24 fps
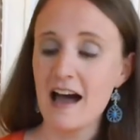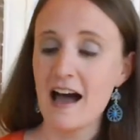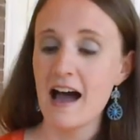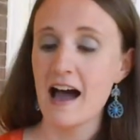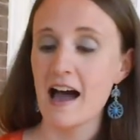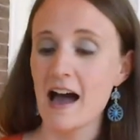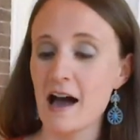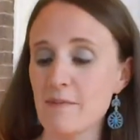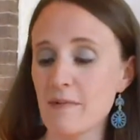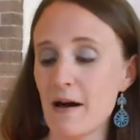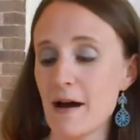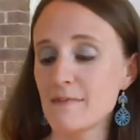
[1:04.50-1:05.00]

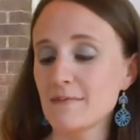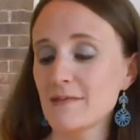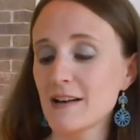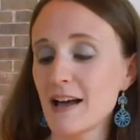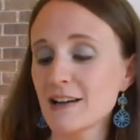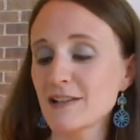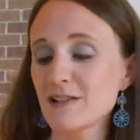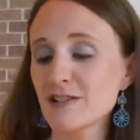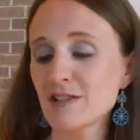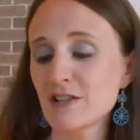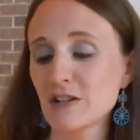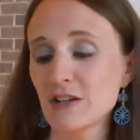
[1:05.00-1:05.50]
Um, I'm
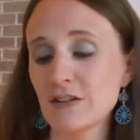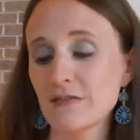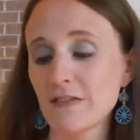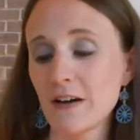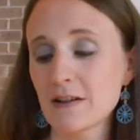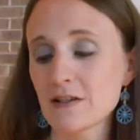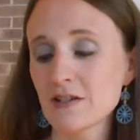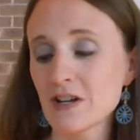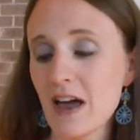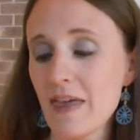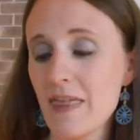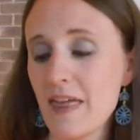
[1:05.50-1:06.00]
not sure if
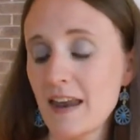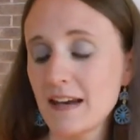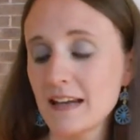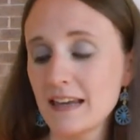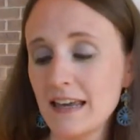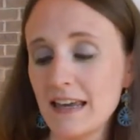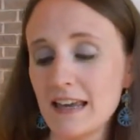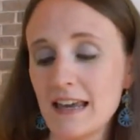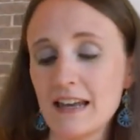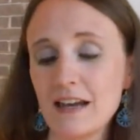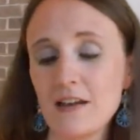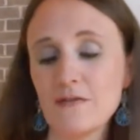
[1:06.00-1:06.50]
I'll try that
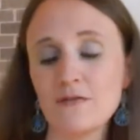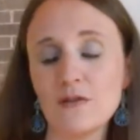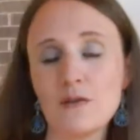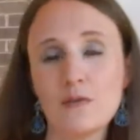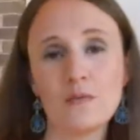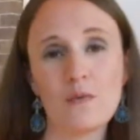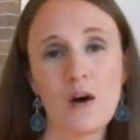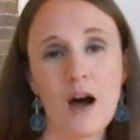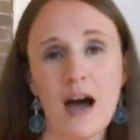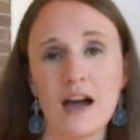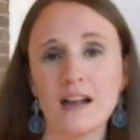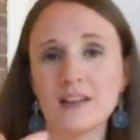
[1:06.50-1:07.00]
again. If you
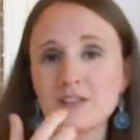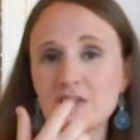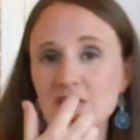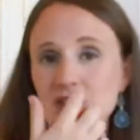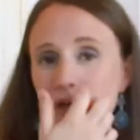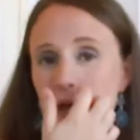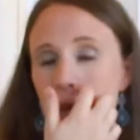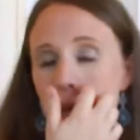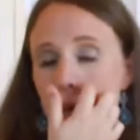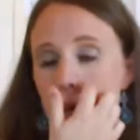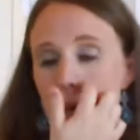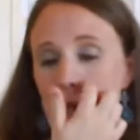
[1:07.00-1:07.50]
watched
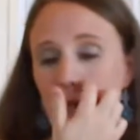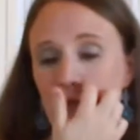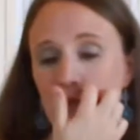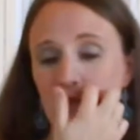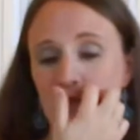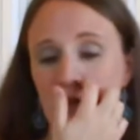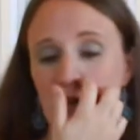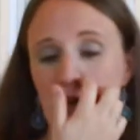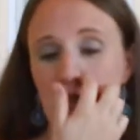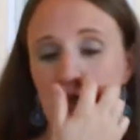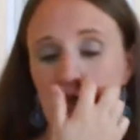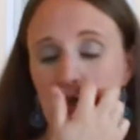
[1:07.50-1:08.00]
um, the
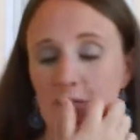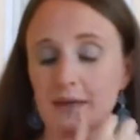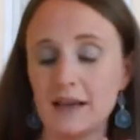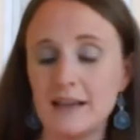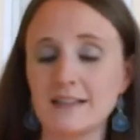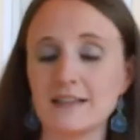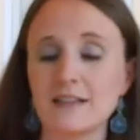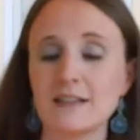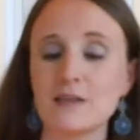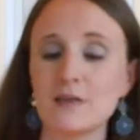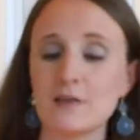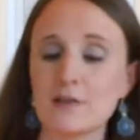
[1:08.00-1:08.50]
video from
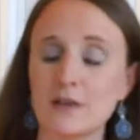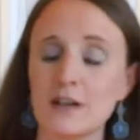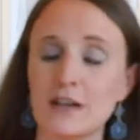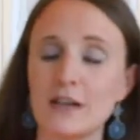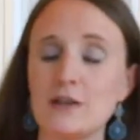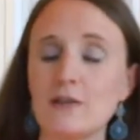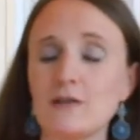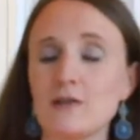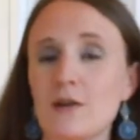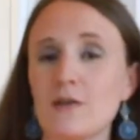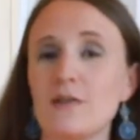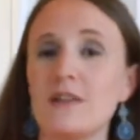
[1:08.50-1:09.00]
lesson three,
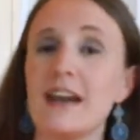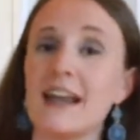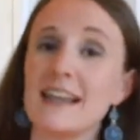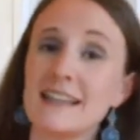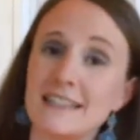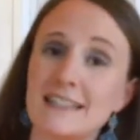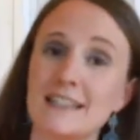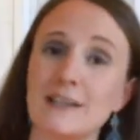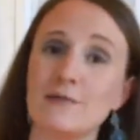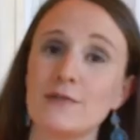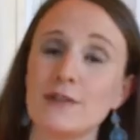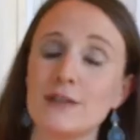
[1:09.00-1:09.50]
you know that I
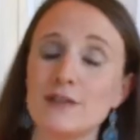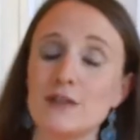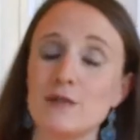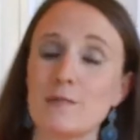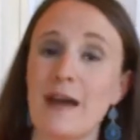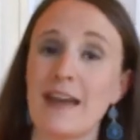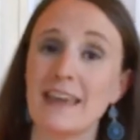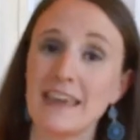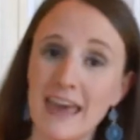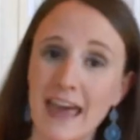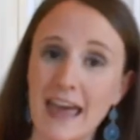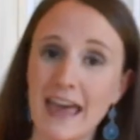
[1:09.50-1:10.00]
did redo
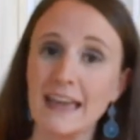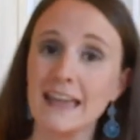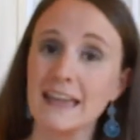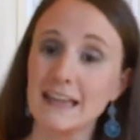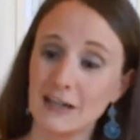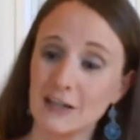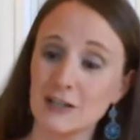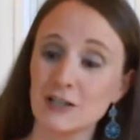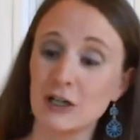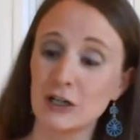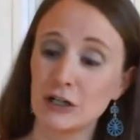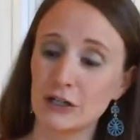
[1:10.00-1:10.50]
my cake and
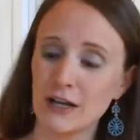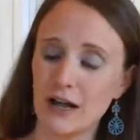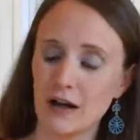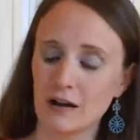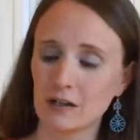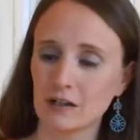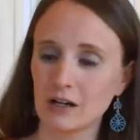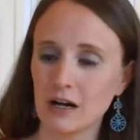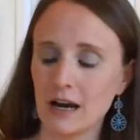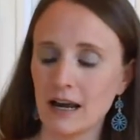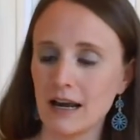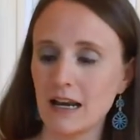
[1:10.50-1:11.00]
it turned out
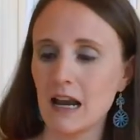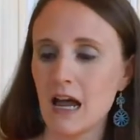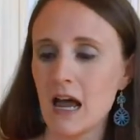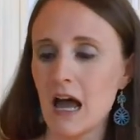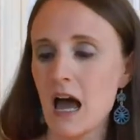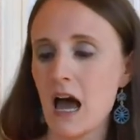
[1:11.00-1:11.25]
great.